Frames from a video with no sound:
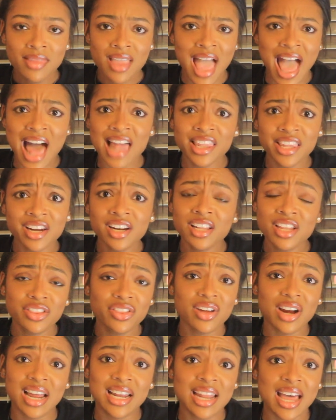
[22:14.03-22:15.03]
I literally
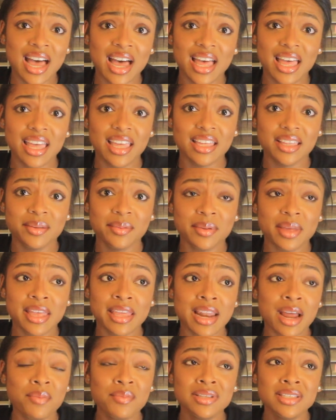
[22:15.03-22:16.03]
thought I died.
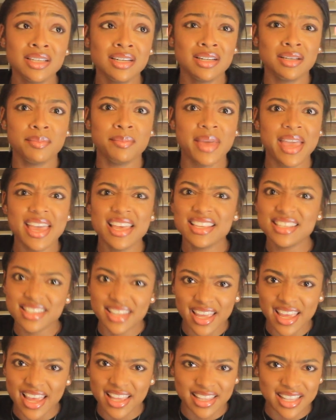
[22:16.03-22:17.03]
And I was in a bad
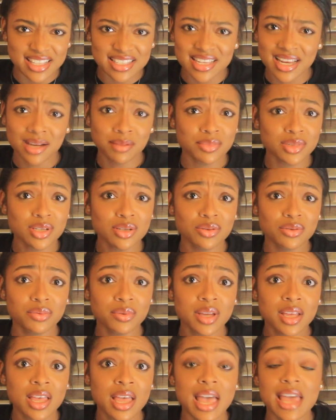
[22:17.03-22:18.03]
state at that time too.
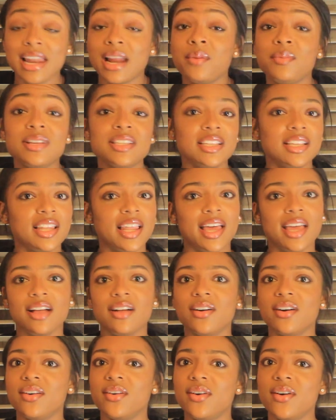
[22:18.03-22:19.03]
And I wasn't like
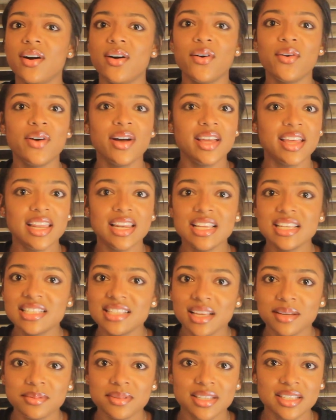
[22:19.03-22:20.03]
on any
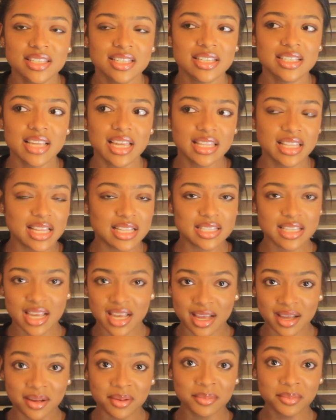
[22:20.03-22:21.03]
substances at that
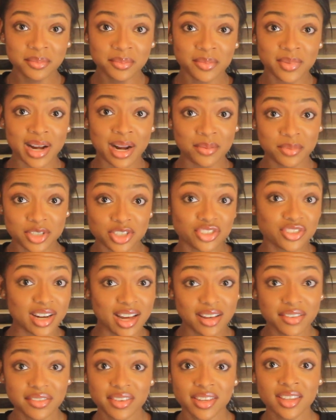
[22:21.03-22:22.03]
time when I was
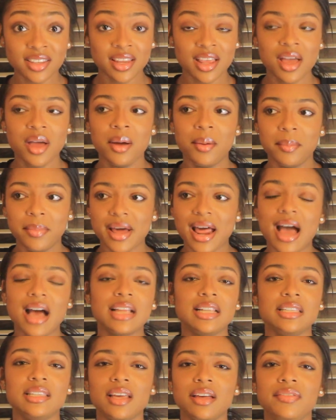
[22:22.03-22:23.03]
driving, but
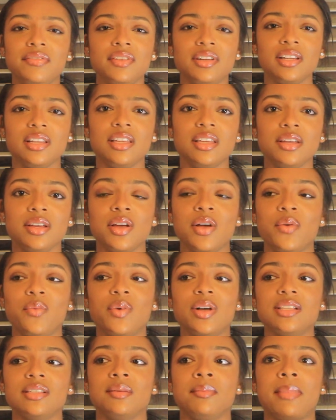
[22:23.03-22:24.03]
I definitely
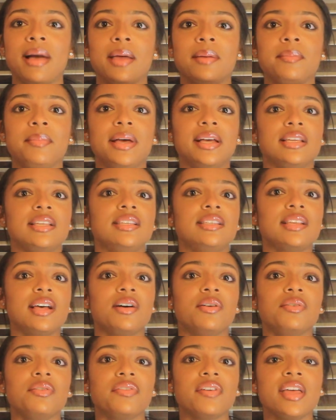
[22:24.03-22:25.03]
wasn't my best
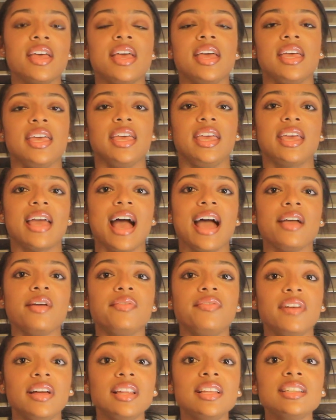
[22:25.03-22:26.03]
self. And I
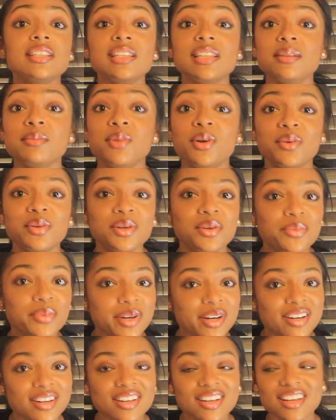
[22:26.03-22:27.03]
fell asleep going to
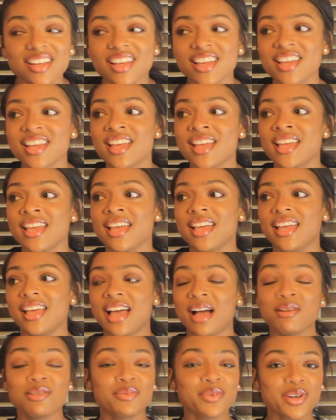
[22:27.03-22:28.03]
work.
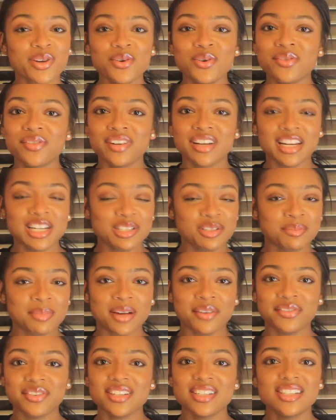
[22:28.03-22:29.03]
I was working overnight. This is
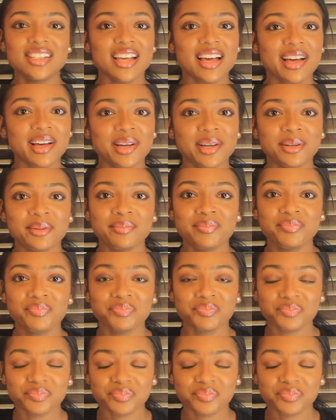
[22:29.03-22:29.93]
my first time,